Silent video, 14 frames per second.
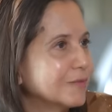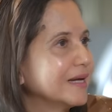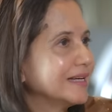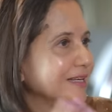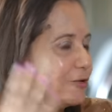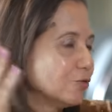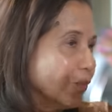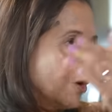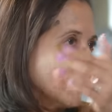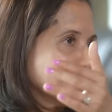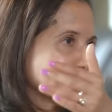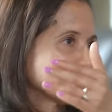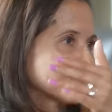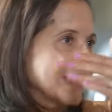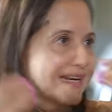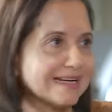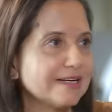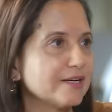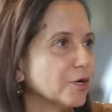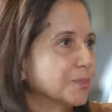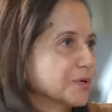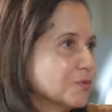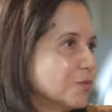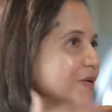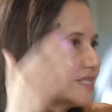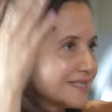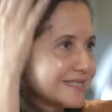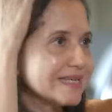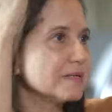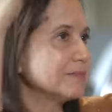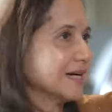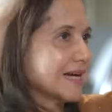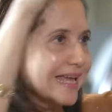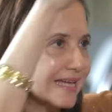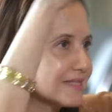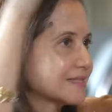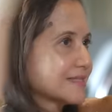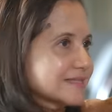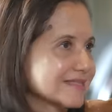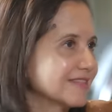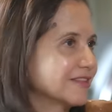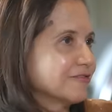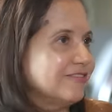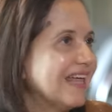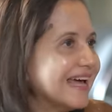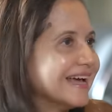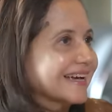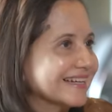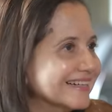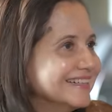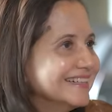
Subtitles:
When you walk out of that helicopter, we see him against the flag,